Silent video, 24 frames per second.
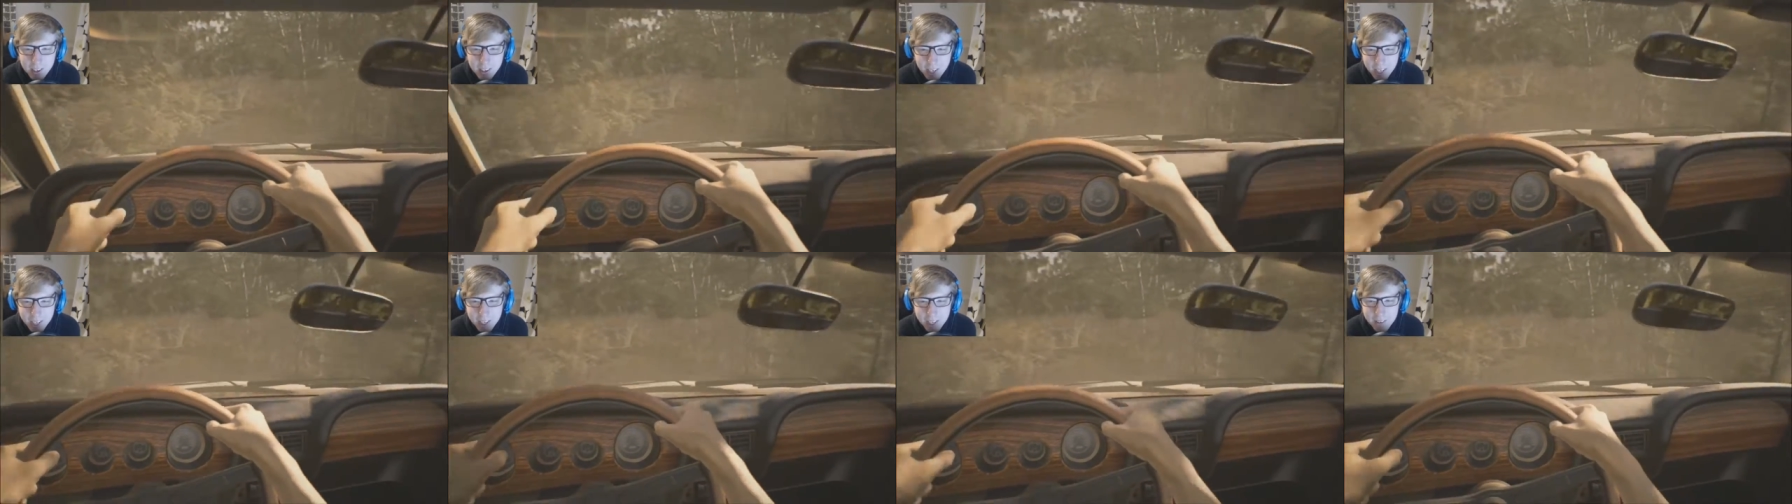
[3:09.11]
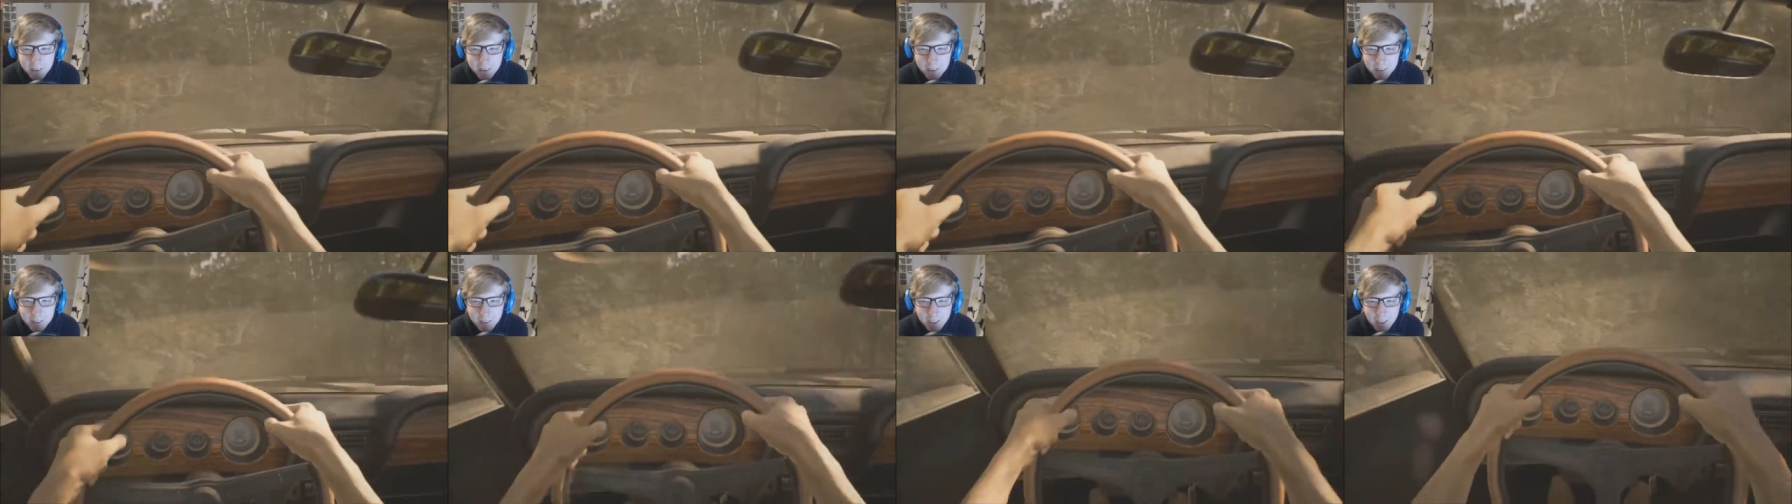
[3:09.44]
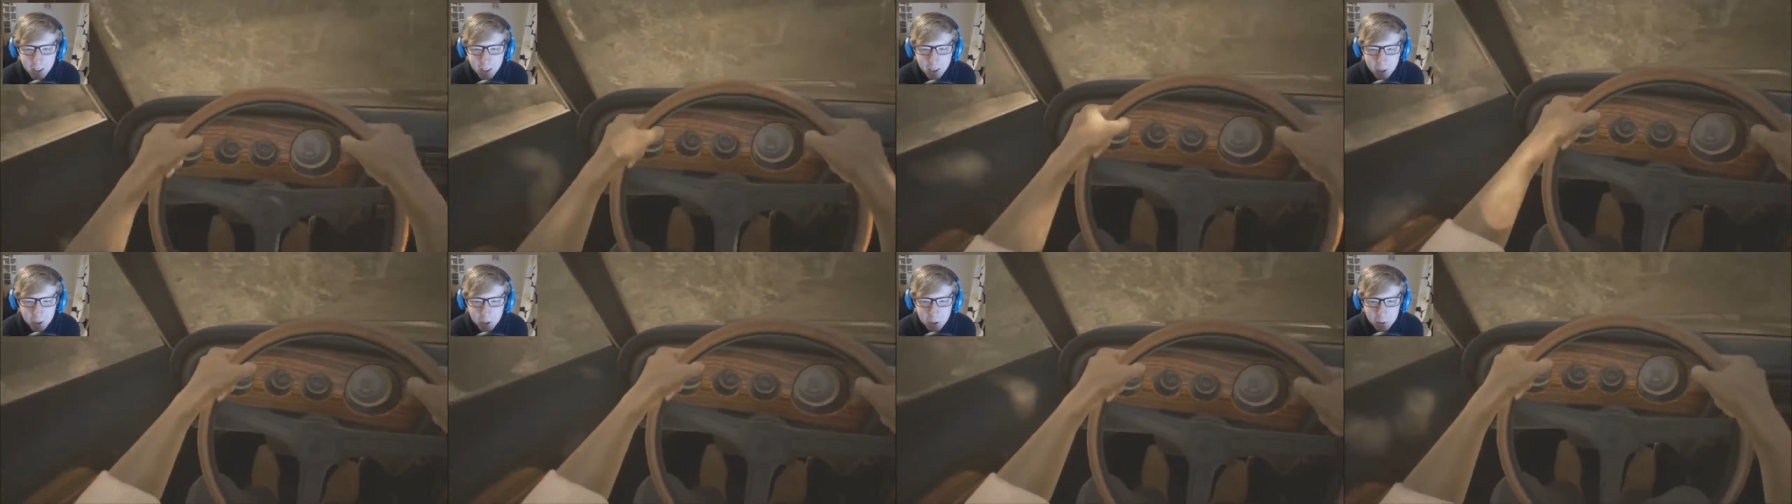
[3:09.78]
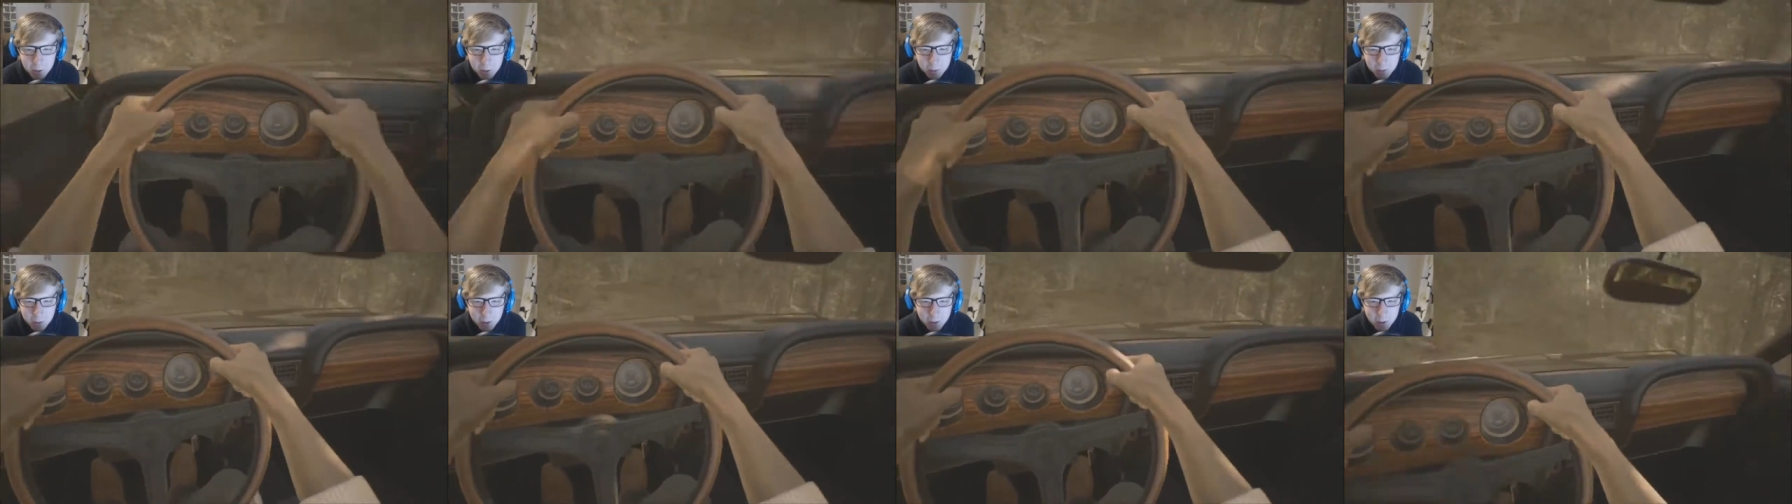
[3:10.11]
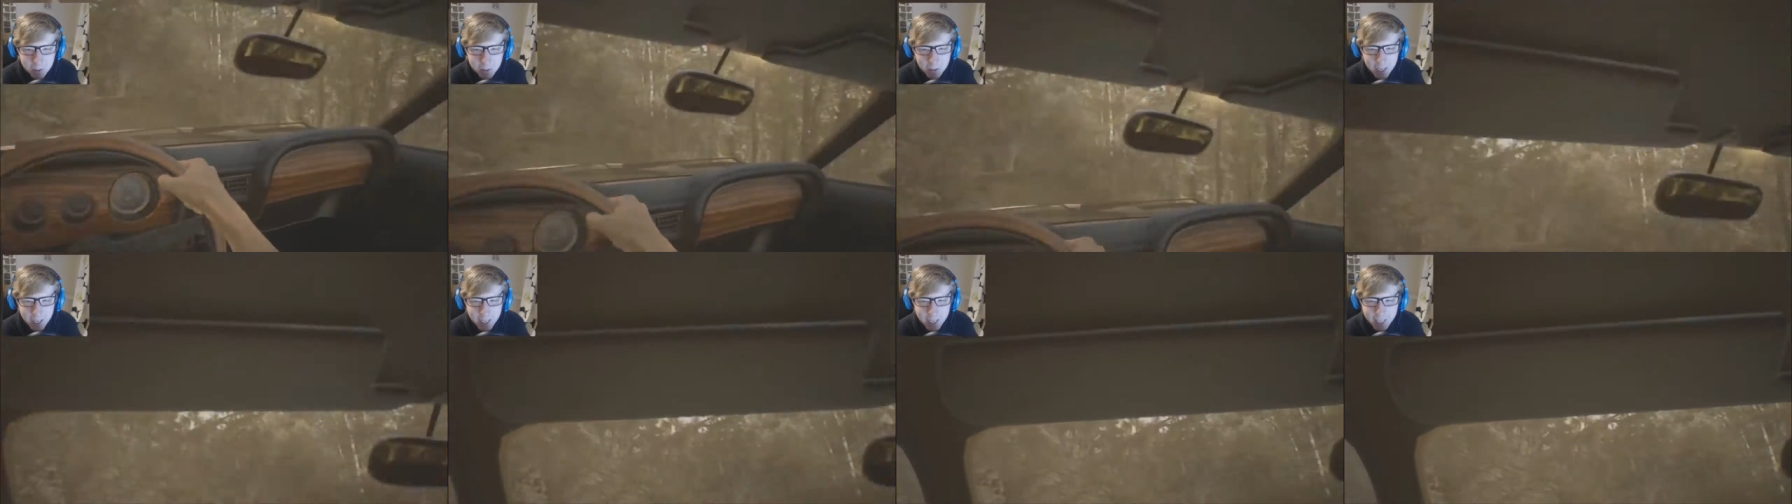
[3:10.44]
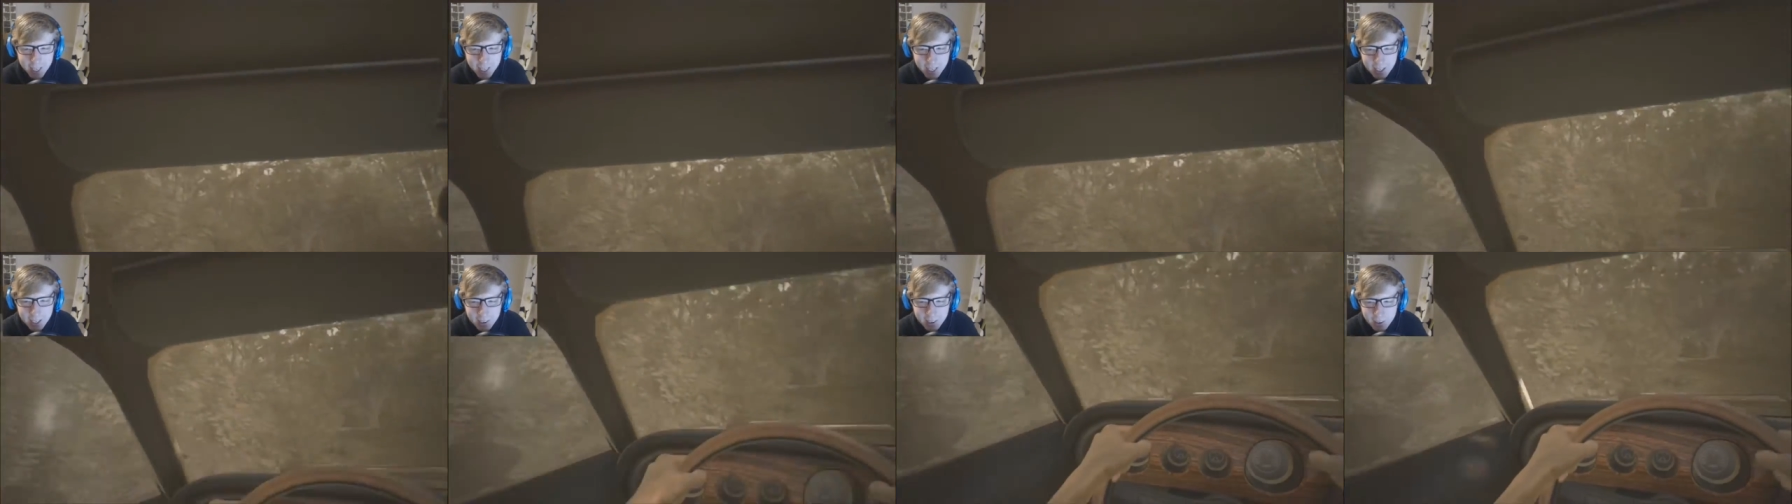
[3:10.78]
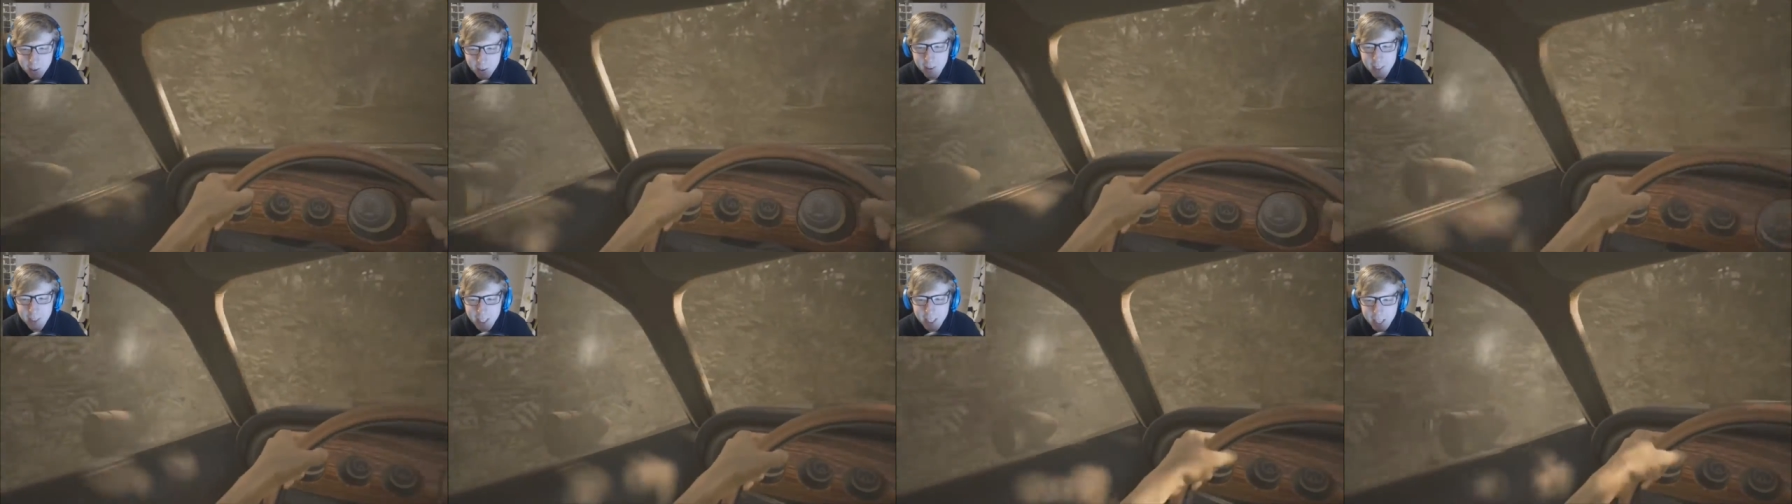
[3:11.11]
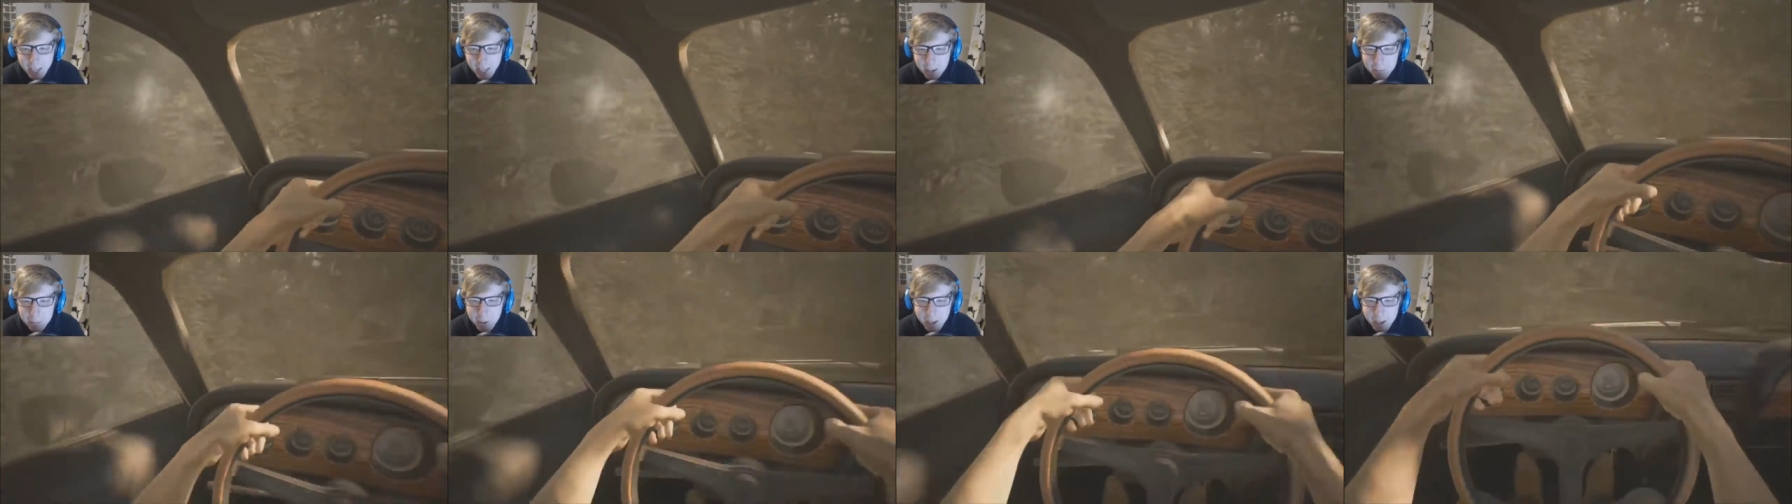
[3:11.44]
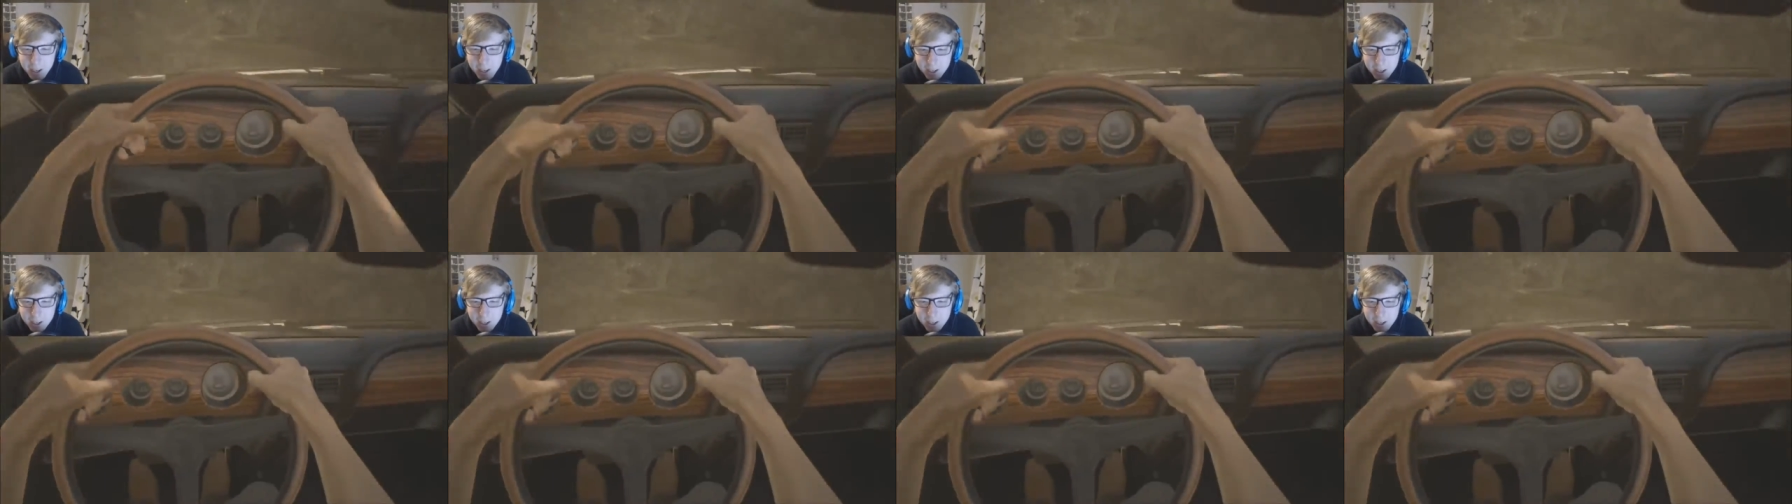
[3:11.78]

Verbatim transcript: I want... Oh, oh, I can control the camera.